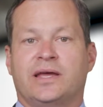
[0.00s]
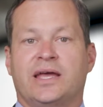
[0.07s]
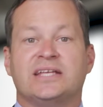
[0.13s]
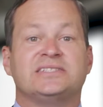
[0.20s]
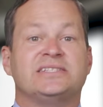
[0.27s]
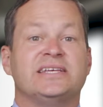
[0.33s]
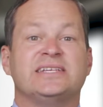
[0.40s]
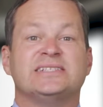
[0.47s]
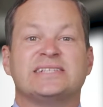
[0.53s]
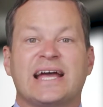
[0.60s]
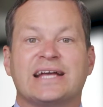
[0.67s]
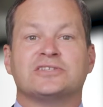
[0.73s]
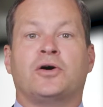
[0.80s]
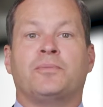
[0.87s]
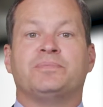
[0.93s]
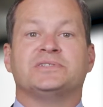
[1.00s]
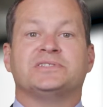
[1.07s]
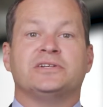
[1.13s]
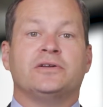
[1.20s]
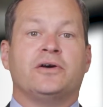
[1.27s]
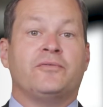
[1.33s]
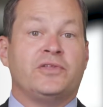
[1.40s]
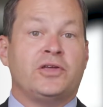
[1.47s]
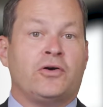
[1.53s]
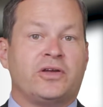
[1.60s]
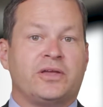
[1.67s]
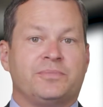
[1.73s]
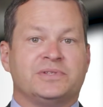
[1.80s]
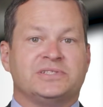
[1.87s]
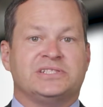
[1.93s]
It's the exact opposite of the
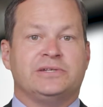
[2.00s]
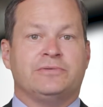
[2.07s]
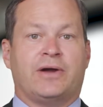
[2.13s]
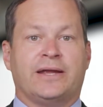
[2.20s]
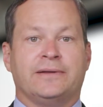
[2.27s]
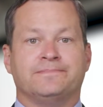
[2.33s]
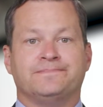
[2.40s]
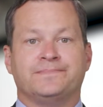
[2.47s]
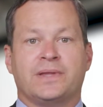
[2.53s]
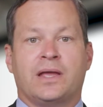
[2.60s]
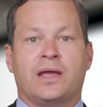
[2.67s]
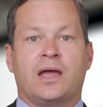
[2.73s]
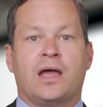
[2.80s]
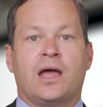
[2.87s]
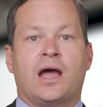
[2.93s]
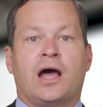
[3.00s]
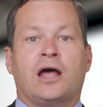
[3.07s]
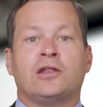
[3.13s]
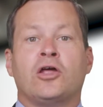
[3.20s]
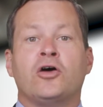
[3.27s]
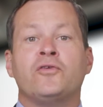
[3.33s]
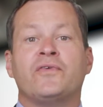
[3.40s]
occupancy rate. A low